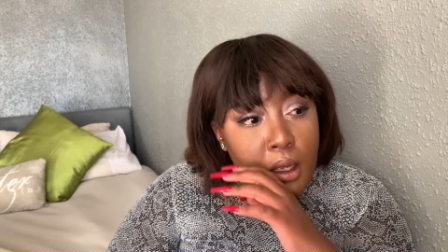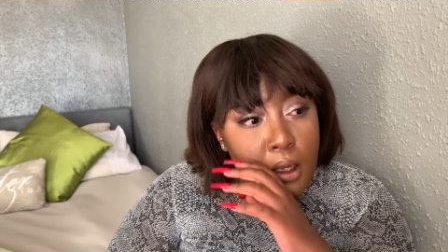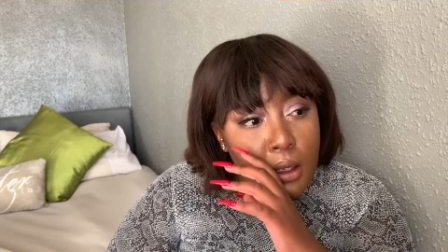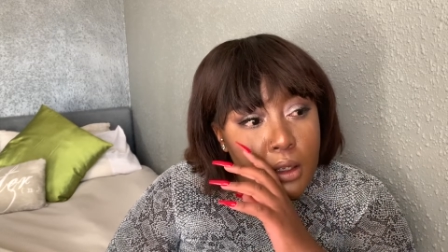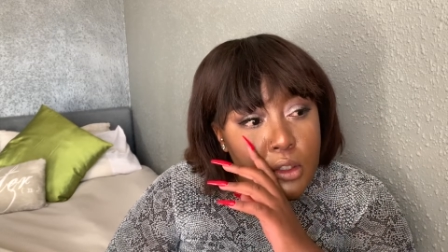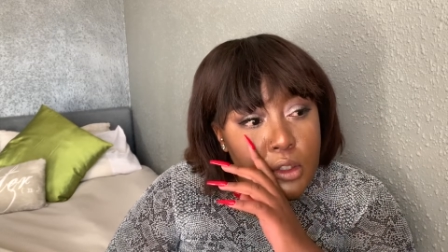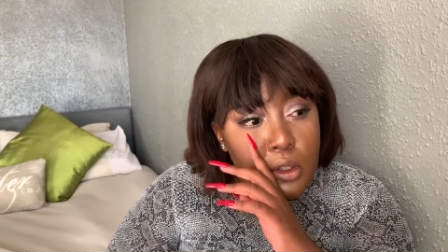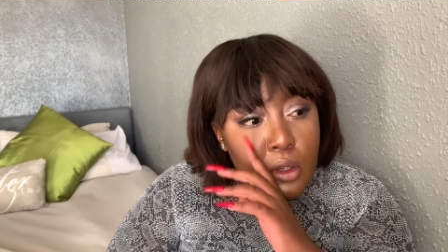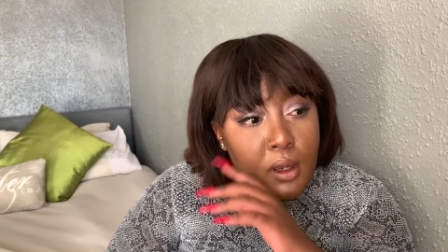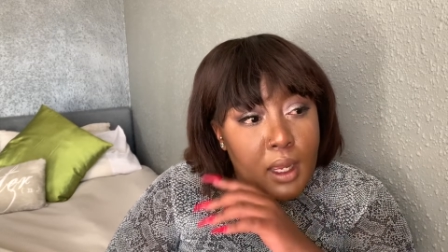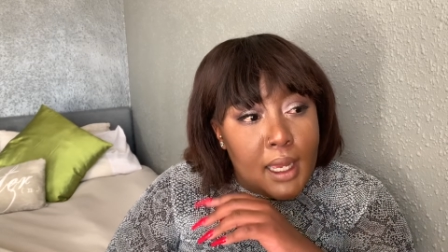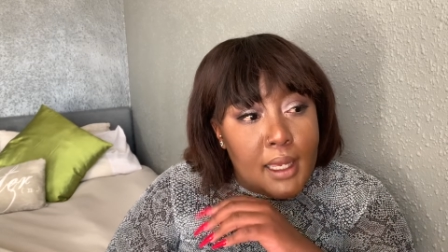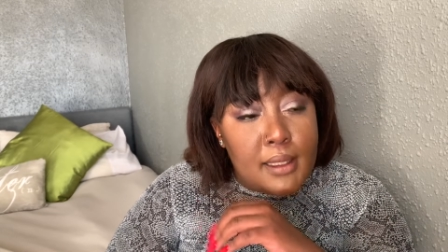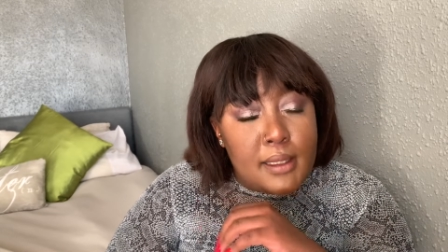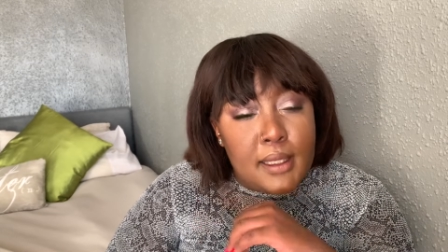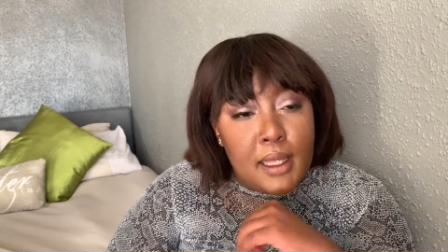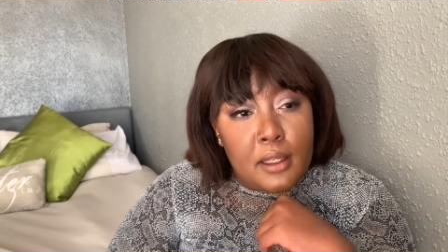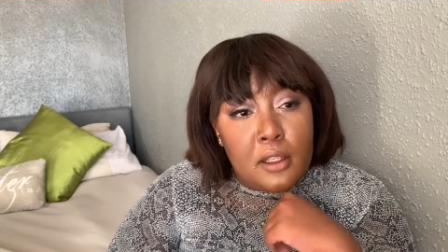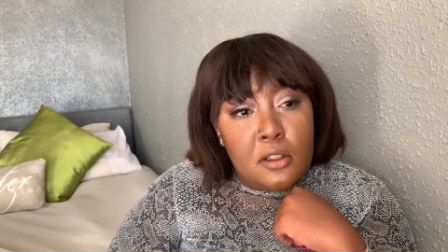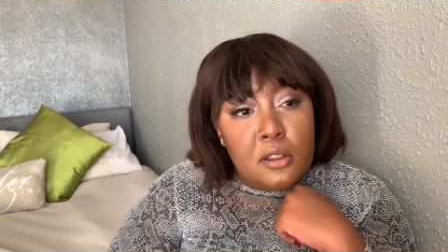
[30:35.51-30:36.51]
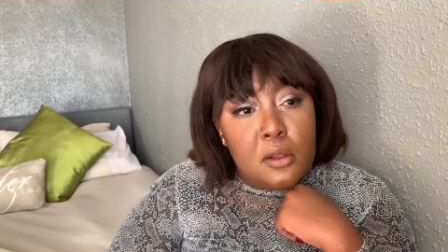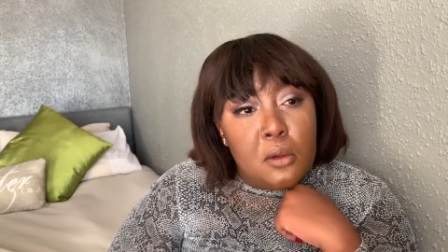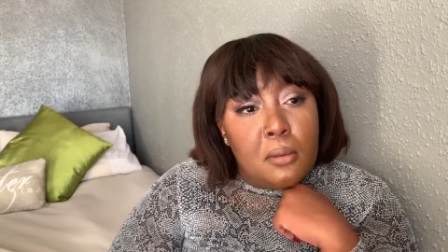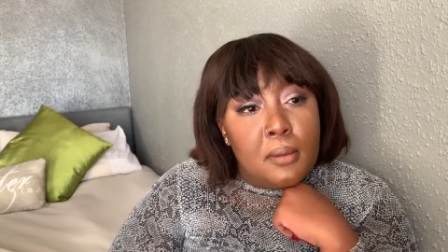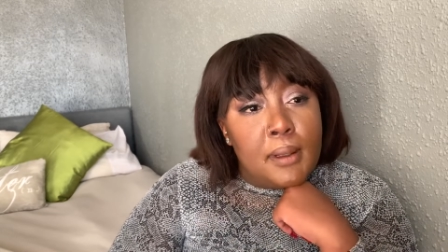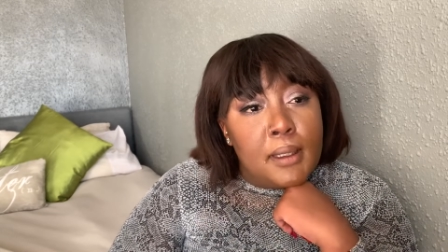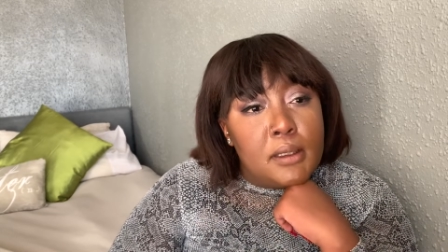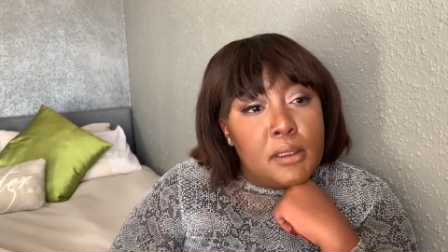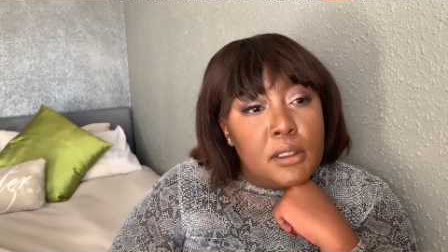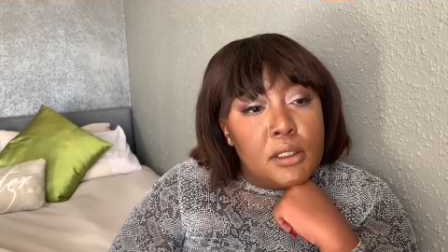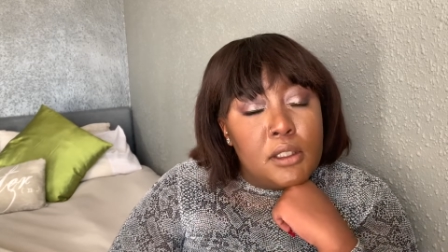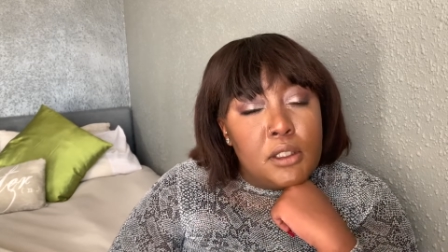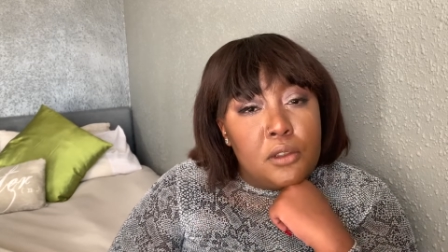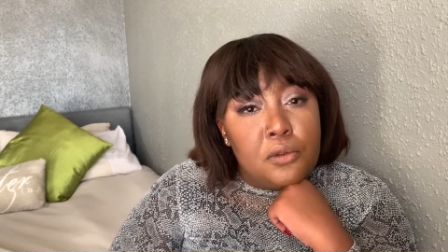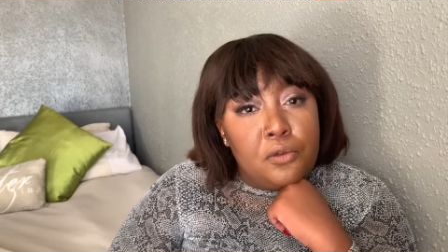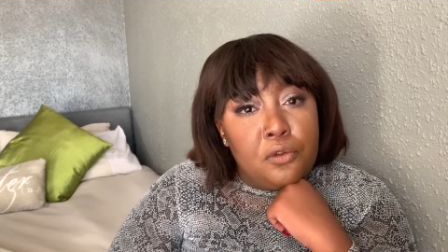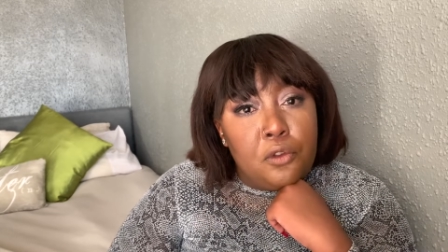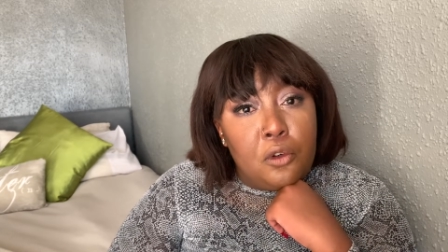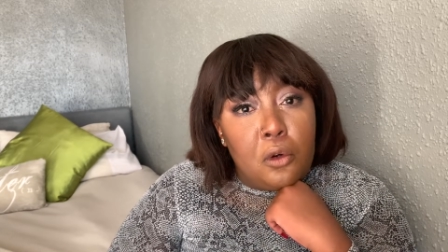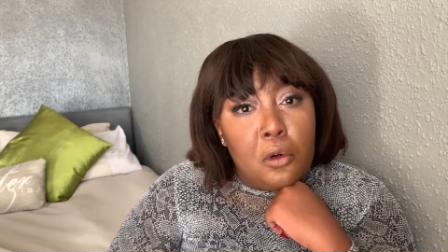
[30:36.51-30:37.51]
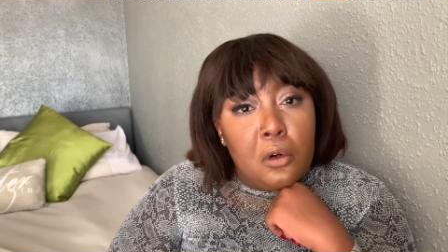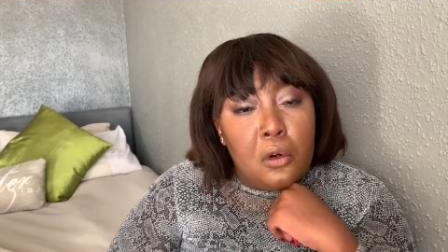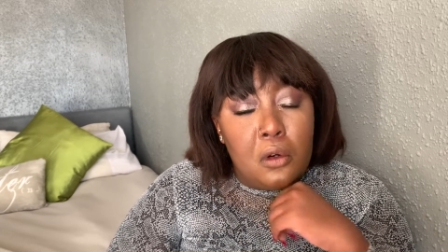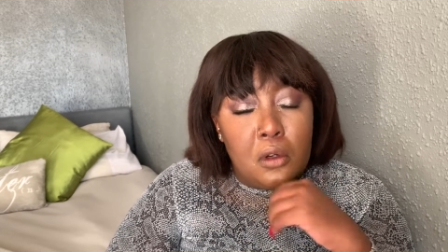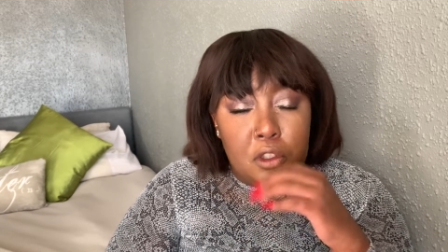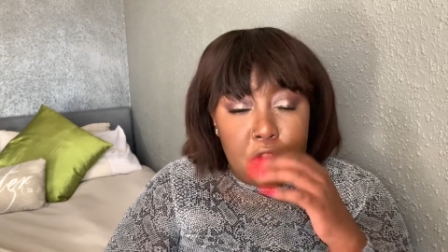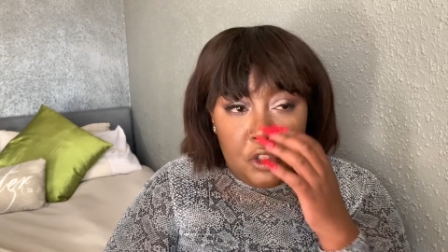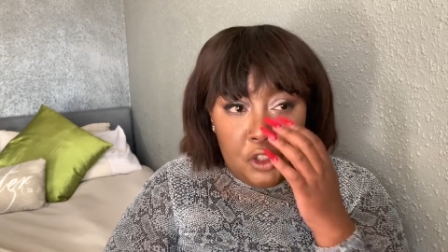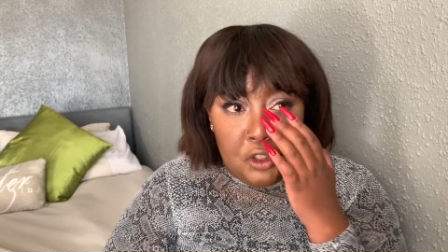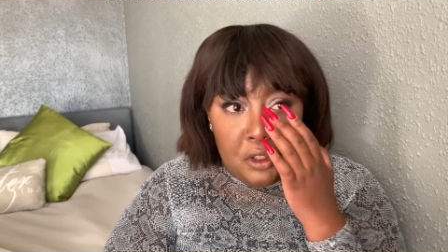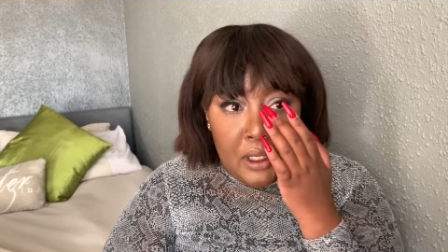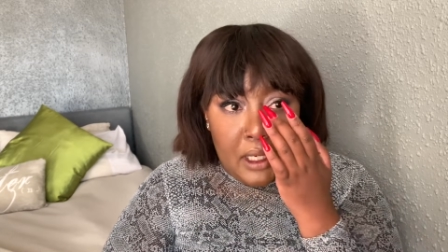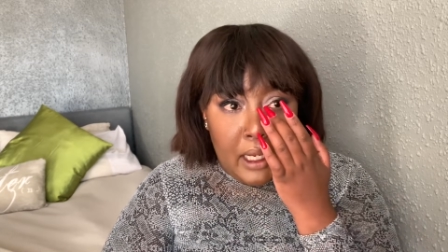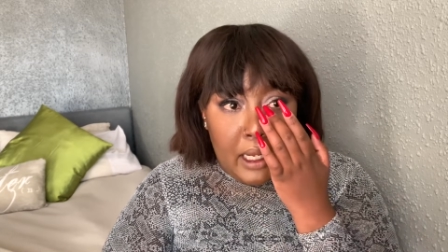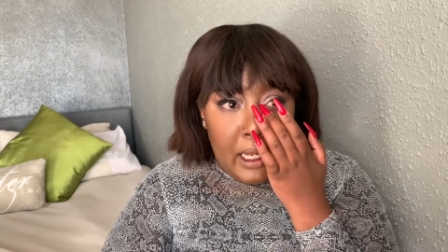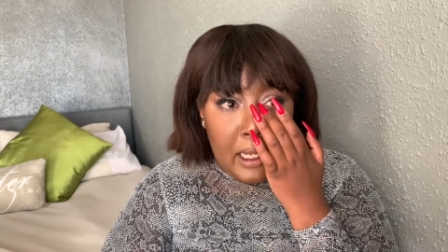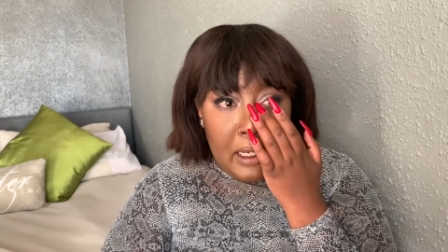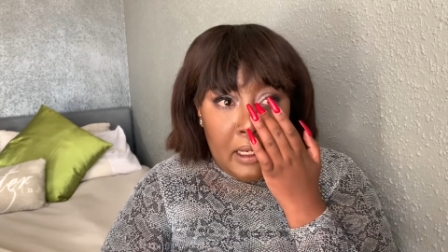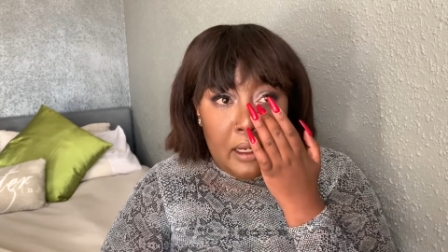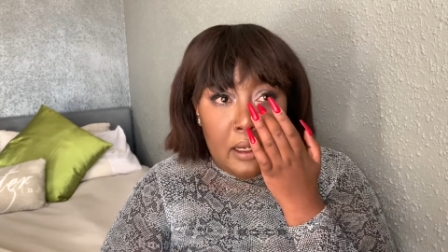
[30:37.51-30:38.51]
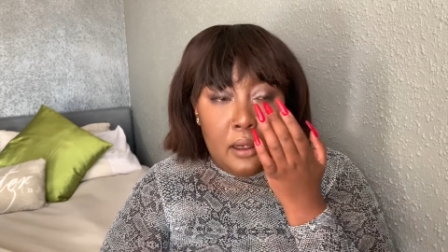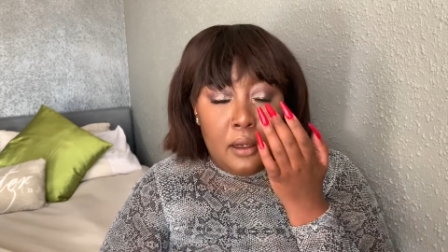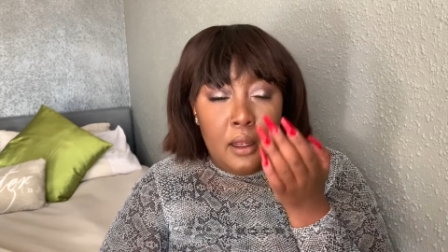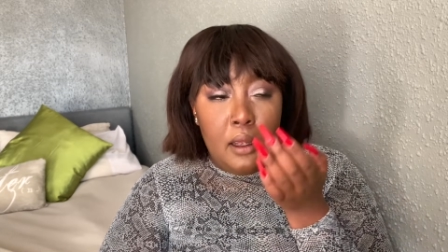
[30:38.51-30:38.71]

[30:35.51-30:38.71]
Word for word: So, guys, thank you so much for tuning in.